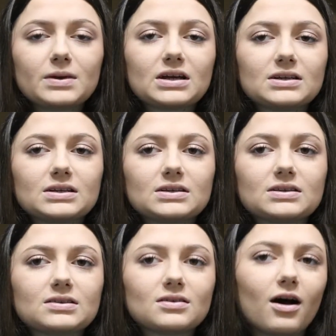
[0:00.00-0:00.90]

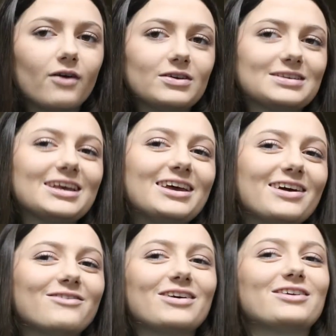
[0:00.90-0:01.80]
because
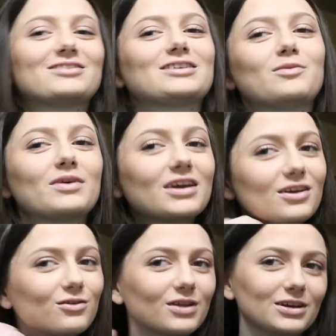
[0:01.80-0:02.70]
obviously when you're sleeping
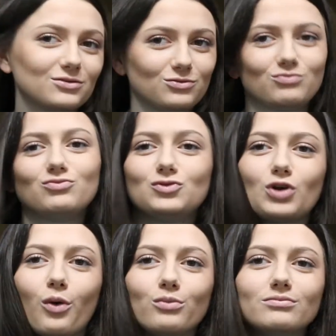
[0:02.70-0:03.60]
you like
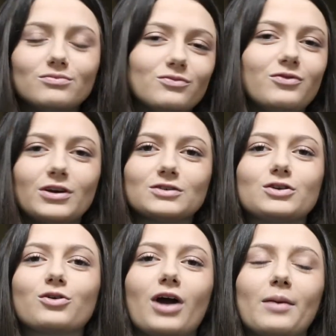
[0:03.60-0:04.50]
don't feel
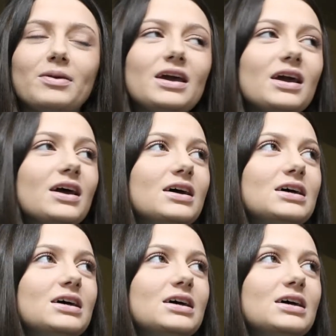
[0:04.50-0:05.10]
so crappy.